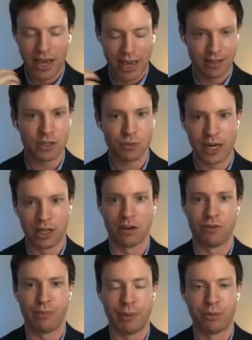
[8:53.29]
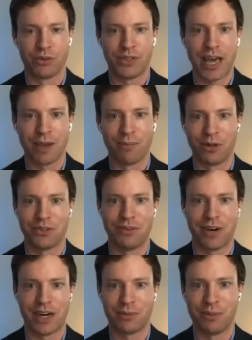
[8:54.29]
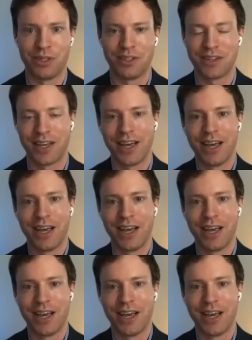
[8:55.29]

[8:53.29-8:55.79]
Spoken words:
And that's why a lot of people take multivitamins.